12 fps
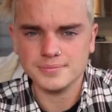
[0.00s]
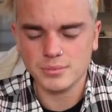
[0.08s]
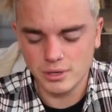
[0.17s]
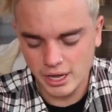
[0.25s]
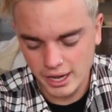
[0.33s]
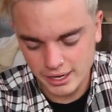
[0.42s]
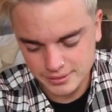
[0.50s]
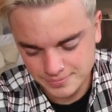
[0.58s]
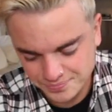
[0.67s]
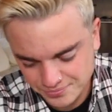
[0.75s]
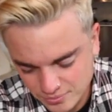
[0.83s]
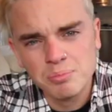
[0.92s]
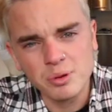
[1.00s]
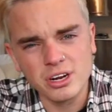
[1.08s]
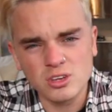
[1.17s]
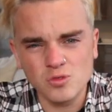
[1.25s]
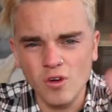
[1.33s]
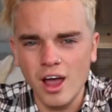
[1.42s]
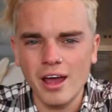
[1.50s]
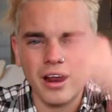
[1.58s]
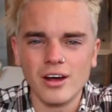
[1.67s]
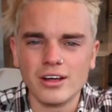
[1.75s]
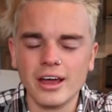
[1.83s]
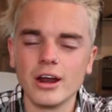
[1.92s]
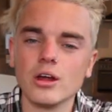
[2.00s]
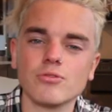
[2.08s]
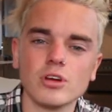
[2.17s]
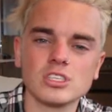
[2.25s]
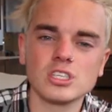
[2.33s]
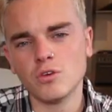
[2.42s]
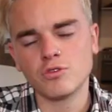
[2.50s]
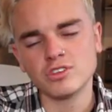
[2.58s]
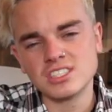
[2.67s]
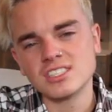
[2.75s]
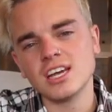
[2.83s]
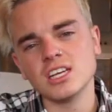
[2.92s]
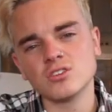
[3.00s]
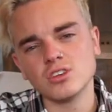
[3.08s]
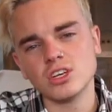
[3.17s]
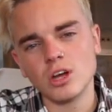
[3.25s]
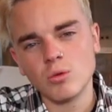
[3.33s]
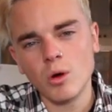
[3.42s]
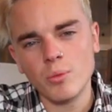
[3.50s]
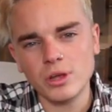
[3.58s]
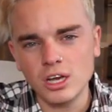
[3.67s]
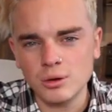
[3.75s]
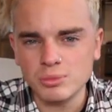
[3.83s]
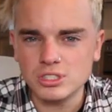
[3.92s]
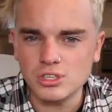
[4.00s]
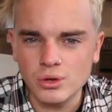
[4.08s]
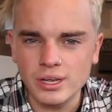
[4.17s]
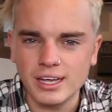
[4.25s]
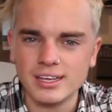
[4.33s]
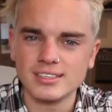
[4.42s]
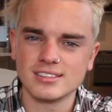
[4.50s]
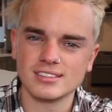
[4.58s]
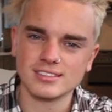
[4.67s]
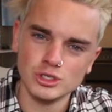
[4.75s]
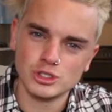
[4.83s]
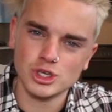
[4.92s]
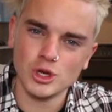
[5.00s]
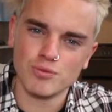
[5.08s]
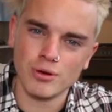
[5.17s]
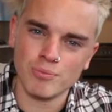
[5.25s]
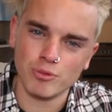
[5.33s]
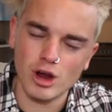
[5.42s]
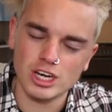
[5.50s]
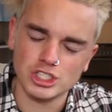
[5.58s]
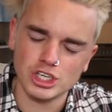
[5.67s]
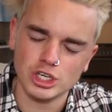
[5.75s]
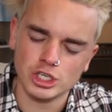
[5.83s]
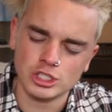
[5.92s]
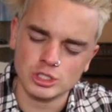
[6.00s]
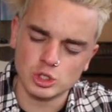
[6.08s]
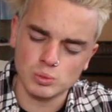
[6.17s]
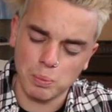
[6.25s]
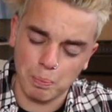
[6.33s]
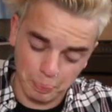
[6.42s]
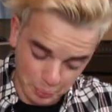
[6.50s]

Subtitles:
I'm okay. But it's fine, I'll get over it. So for today's video, what we're gonna be doing is YouTuber impressions.